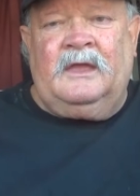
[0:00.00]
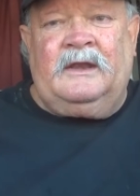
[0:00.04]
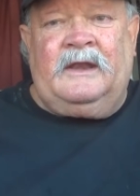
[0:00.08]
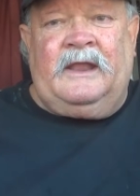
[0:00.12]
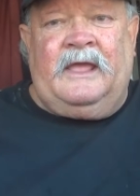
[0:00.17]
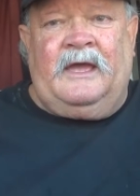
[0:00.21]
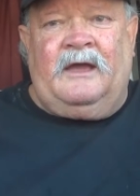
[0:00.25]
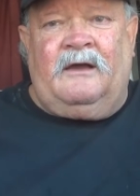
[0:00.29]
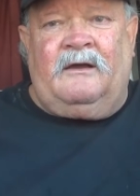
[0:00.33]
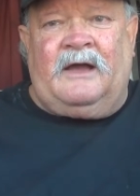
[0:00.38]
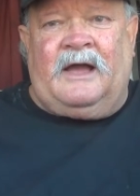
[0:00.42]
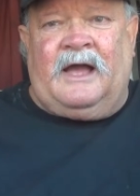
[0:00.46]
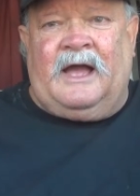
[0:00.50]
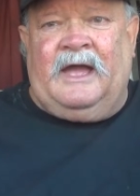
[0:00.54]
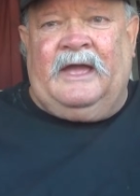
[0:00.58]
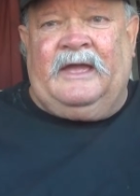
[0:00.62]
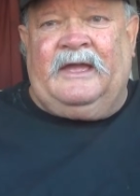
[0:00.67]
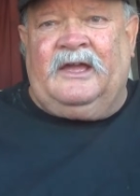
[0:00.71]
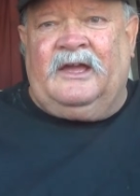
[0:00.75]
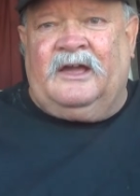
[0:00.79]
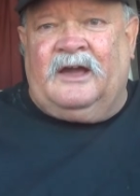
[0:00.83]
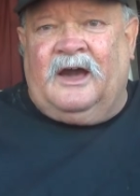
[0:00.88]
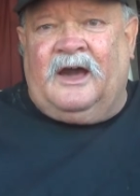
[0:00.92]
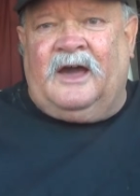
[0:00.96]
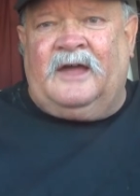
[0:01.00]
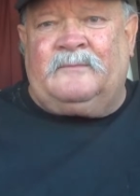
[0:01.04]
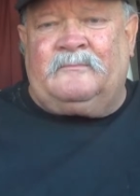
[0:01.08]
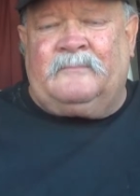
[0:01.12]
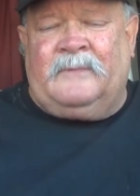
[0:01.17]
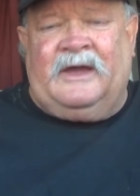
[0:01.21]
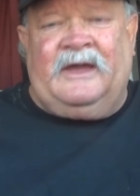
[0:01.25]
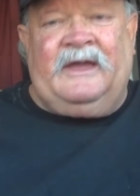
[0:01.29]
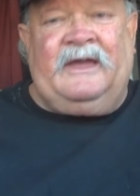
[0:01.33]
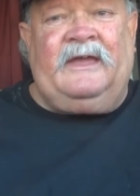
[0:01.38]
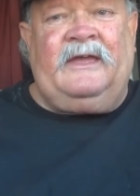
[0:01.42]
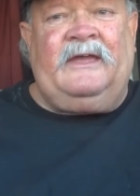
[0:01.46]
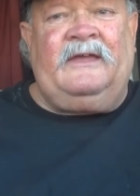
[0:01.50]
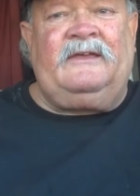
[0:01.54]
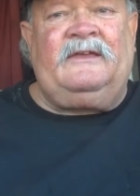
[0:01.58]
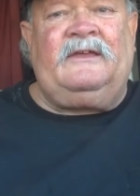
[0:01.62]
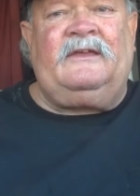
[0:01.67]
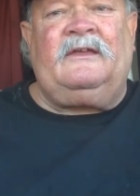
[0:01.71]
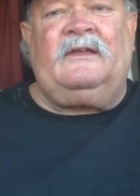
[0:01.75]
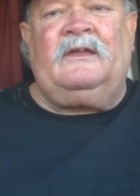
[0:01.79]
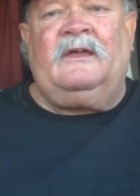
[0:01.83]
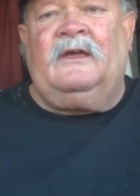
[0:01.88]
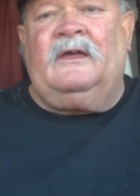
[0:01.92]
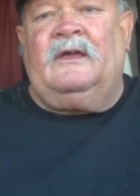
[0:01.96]
Now, I got my
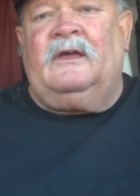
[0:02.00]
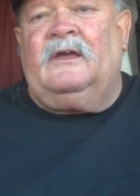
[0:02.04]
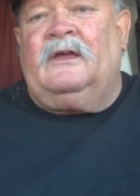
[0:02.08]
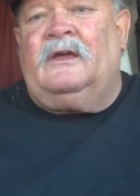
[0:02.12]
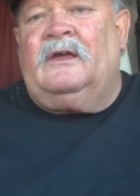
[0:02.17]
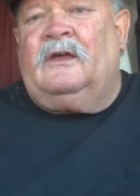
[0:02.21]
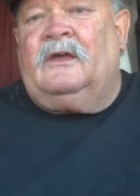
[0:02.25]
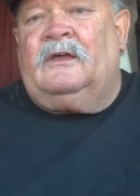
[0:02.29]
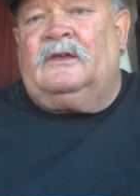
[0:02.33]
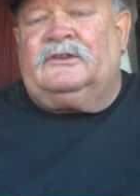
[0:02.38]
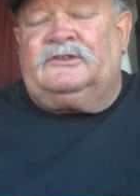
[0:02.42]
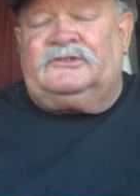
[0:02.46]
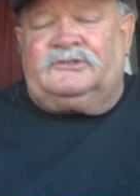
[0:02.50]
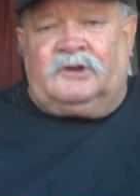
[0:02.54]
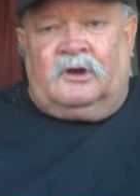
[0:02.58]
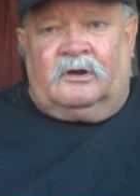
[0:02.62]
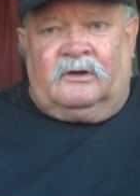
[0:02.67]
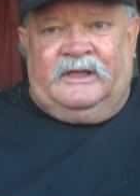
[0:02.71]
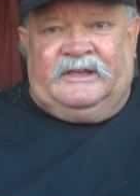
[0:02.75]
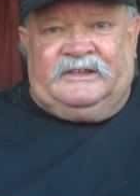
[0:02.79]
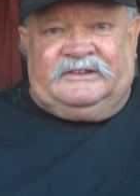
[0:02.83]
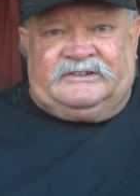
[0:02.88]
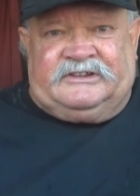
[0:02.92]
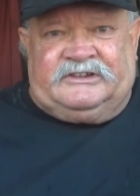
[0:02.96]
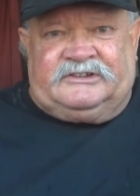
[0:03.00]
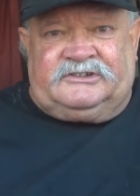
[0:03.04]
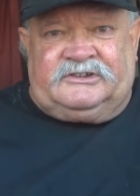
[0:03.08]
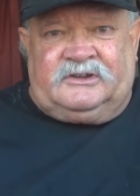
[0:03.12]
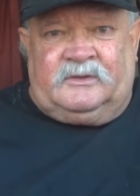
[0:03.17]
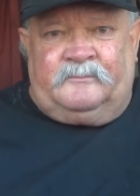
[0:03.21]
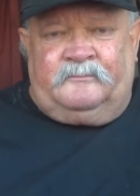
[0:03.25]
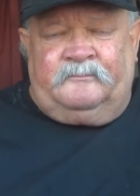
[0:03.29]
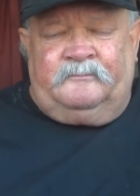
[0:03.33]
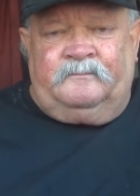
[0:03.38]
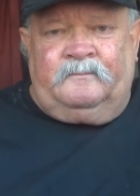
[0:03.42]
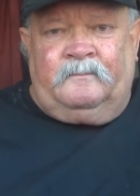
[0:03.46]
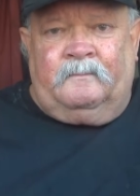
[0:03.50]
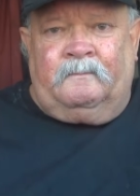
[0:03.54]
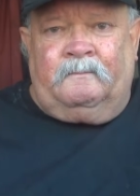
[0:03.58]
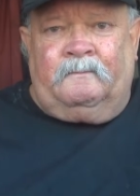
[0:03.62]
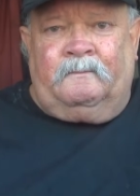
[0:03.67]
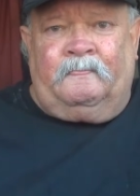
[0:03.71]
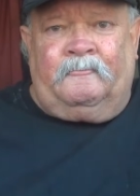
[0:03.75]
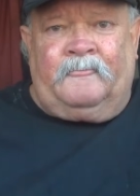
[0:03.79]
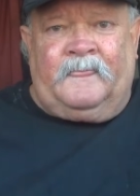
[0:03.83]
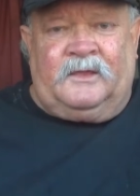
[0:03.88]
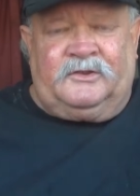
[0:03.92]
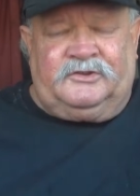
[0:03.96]
Starlink system
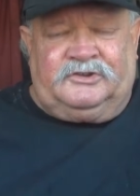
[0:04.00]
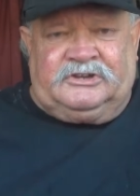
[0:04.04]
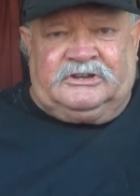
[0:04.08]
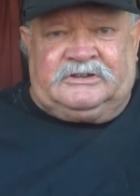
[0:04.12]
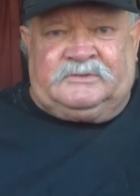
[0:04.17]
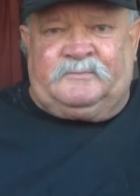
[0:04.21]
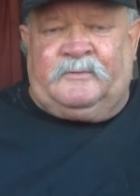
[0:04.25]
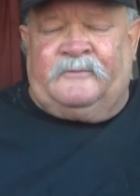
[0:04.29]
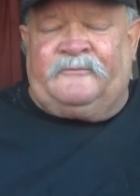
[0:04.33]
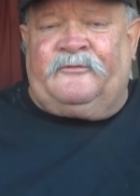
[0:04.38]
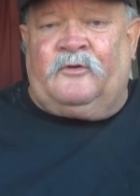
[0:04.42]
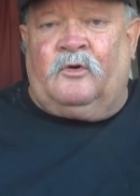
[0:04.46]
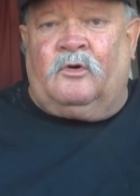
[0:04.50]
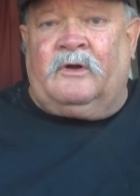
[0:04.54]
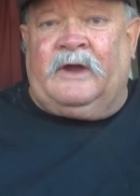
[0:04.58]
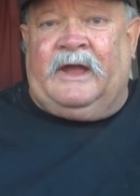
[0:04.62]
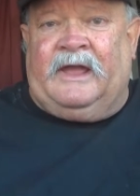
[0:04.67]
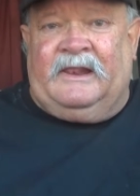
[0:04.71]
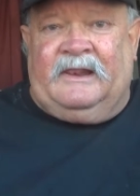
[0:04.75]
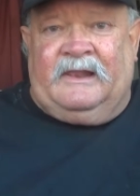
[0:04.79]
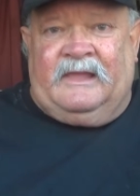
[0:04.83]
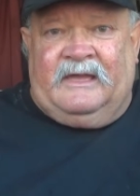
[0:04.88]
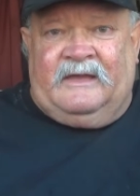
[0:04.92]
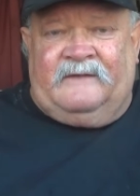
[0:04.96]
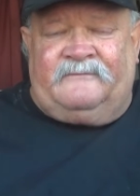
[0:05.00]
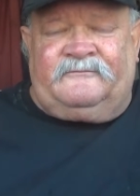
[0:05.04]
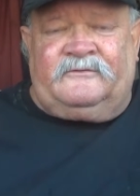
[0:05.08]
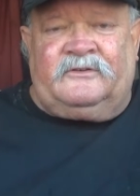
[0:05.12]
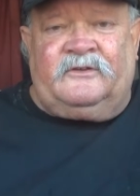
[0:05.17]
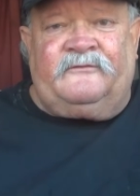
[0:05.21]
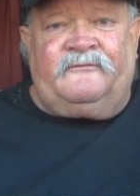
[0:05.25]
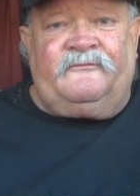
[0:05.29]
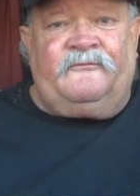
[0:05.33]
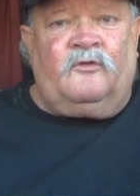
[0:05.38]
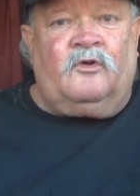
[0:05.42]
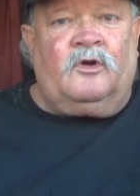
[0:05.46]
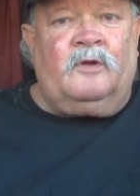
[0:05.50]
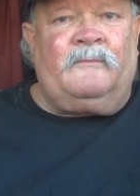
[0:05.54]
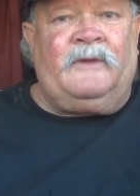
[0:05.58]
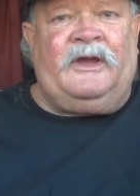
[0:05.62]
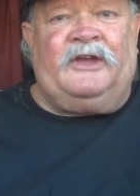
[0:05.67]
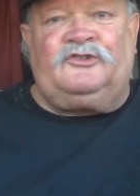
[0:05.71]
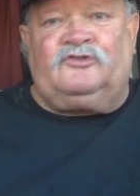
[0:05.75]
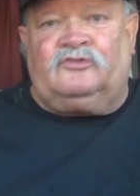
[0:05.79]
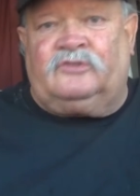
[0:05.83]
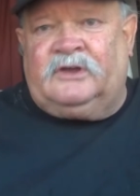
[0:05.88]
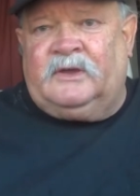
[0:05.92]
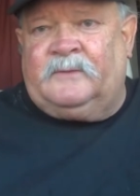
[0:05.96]
just before I left for
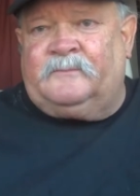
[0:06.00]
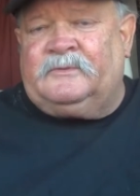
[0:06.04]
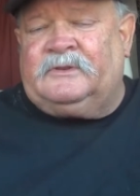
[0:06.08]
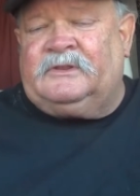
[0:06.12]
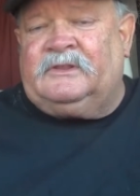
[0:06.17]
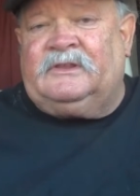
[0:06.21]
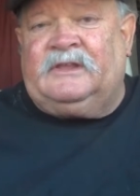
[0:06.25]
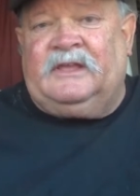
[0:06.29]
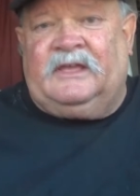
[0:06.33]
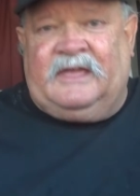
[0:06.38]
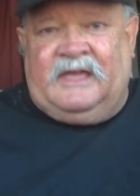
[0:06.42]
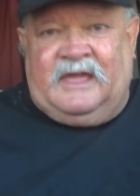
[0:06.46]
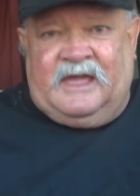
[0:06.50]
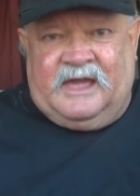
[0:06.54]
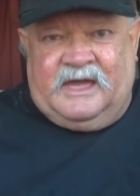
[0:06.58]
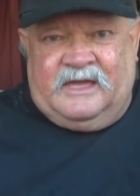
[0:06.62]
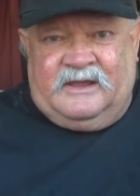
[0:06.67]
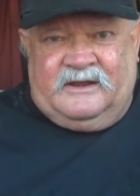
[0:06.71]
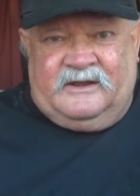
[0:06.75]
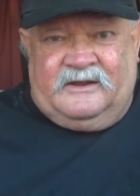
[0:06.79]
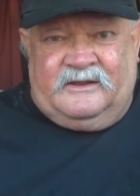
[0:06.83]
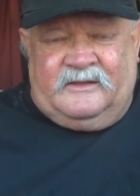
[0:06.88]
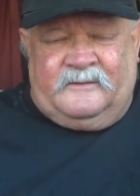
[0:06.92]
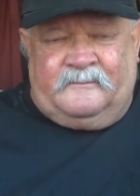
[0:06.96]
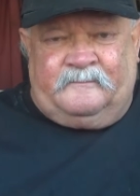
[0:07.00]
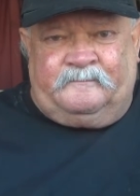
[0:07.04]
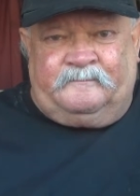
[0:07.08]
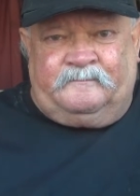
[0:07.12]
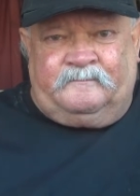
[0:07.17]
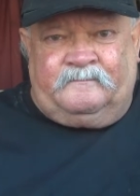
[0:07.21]
my trip to Canada.